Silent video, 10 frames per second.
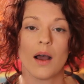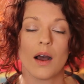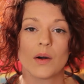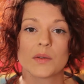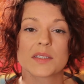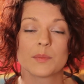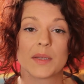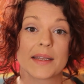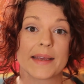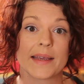
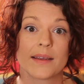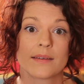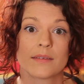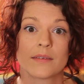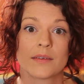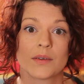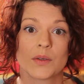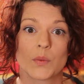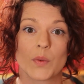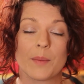Ultimately,
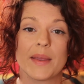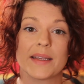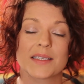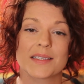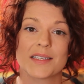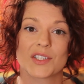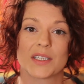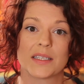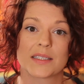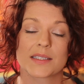we make
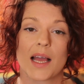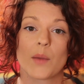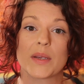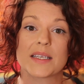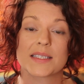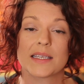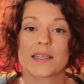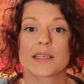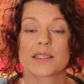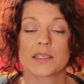decisions and we see
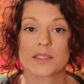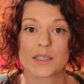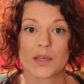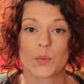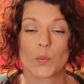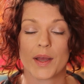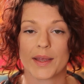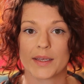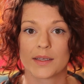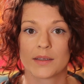things in a certain
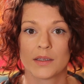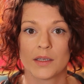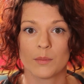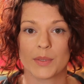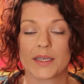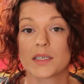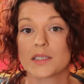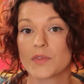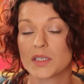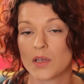way because
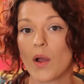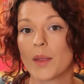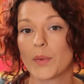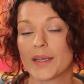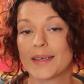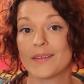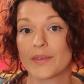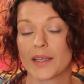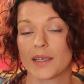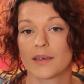of the time we are
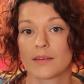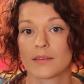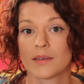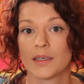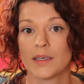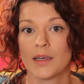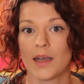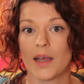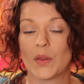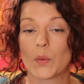living in
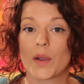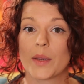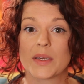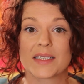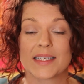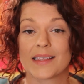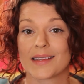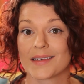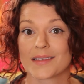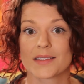and the way we see
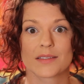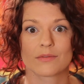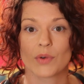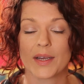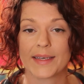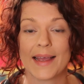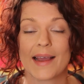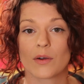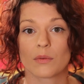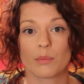things right
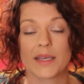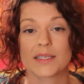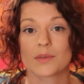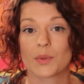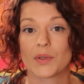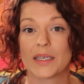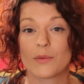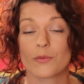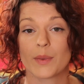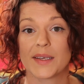now based upon the
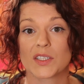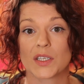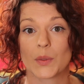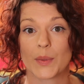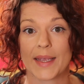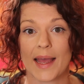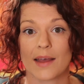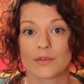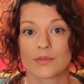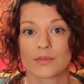information that we
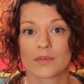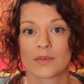have.